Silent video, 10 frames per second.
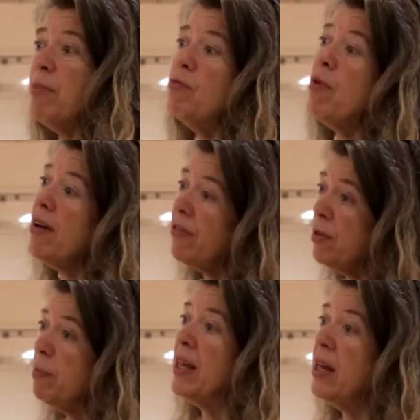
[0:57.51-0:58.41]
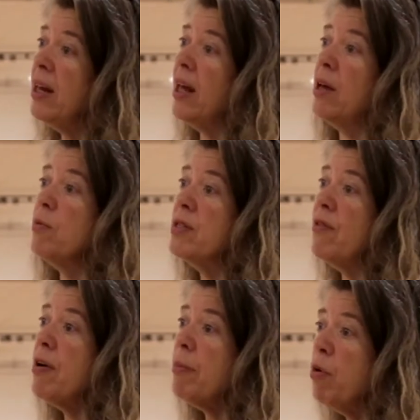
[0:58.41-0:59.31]
But right from the beginning, it was
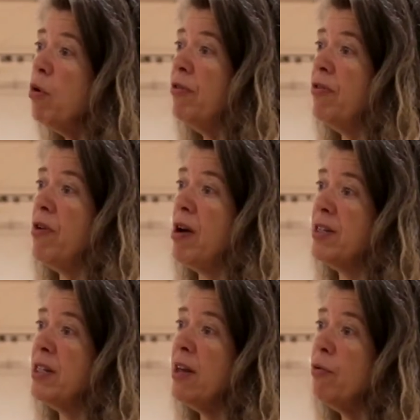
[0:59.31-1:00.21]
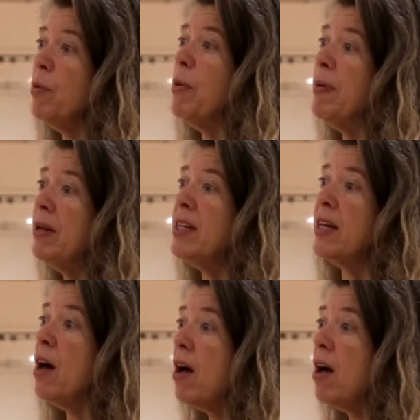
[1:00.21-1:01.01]
very important for us that if we were building an